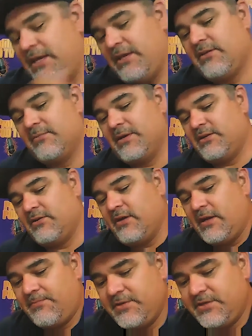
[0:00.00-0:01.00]
thank you, man. No,
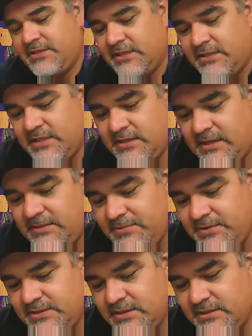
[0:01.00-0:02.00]
I appreciate that. I
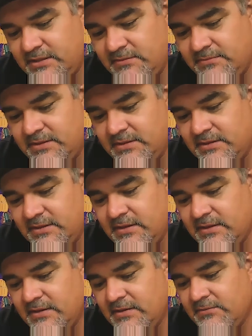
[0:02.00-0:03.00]
appreciate that, man.
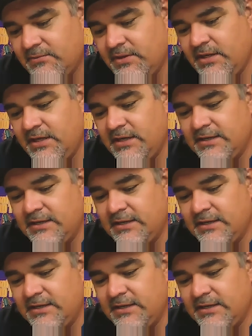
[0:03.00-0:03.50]
What